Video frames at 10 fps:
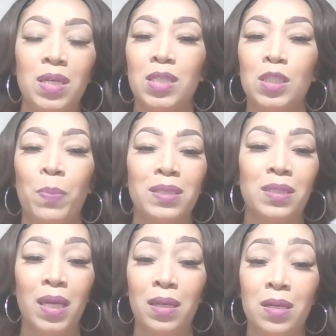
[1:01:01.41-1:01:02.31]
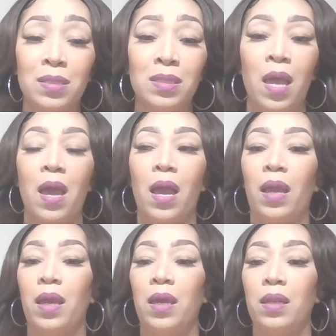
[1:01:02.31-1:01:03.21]
He is spontaneous,
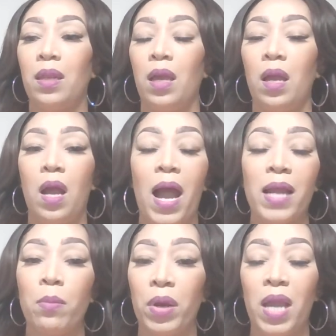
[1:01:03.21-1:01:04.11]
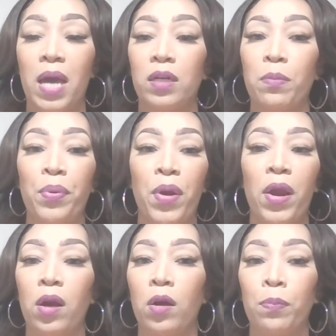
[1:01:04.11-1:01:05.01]
and I can break out into
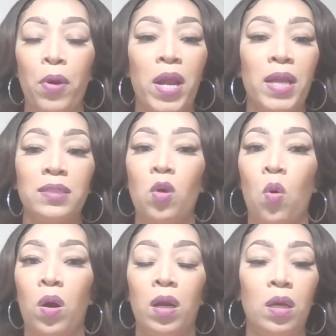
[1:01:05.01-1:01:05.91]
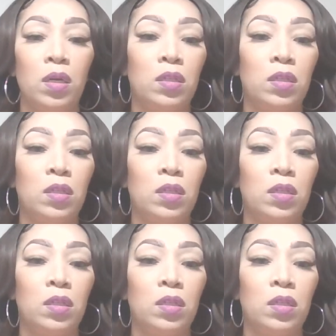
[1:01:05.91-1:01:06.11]
prayer or praise or